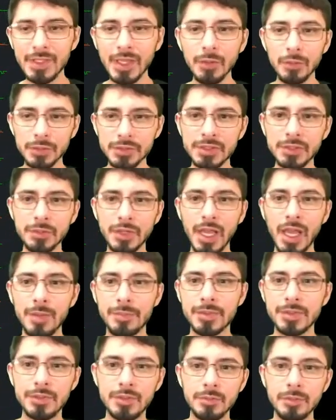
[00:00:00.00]
We'll see what
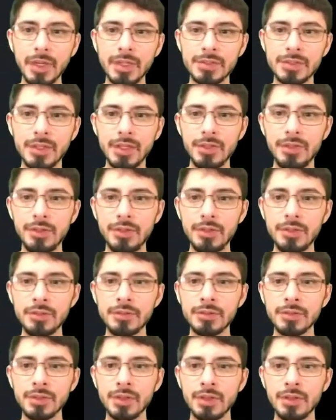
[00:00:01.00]
happens. You might see a
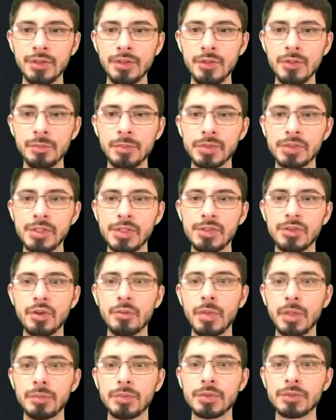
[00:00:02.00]
new position
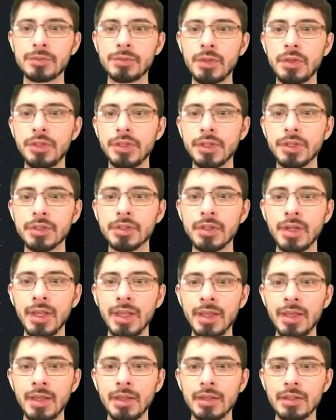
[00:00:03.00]
on my portfolio
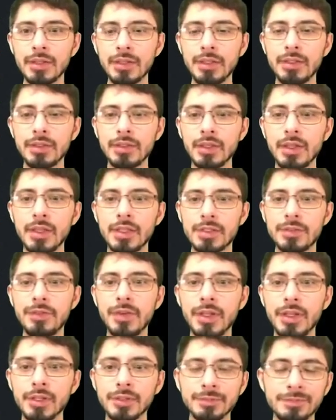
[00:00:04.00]
in the next
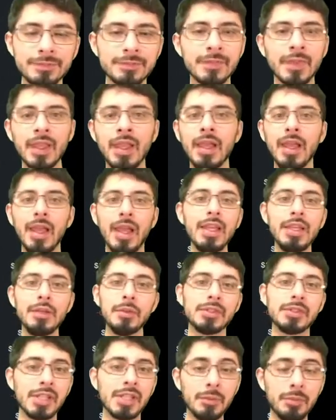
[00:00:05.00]
video.
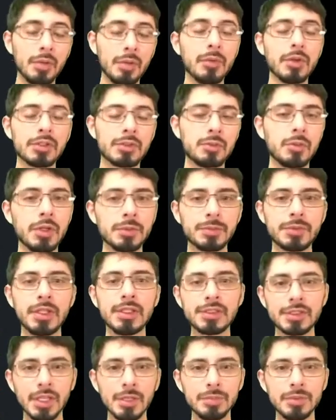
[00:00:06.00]
Anyways, that pretty much wraps
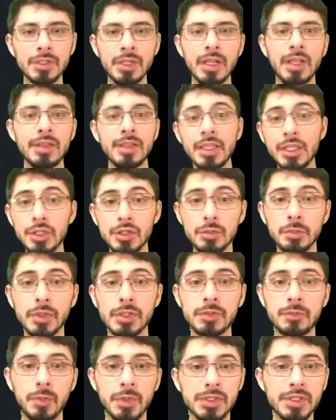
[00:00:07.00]
things up. Thank you so
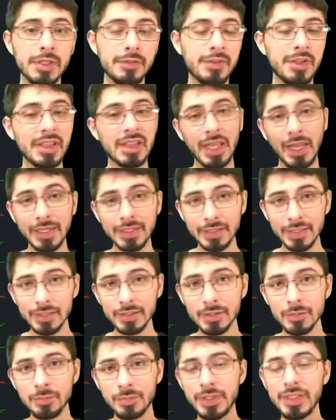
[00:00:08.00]
much for watching. If you liked
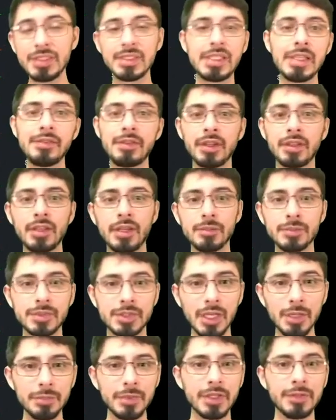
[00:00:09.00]
it, please give it a thumbs
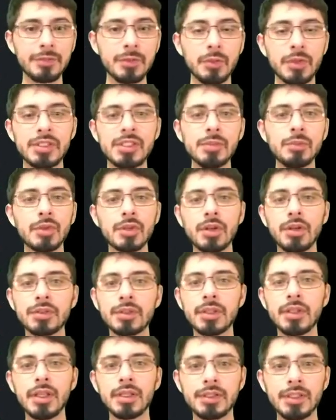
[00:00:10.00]
up, and if you want to see more
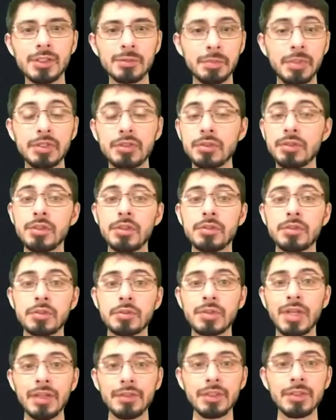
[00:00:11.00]
content like this, please consider
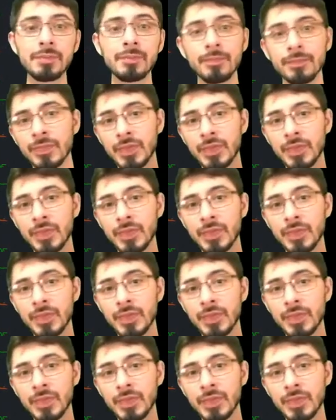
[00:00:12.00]
subscribing.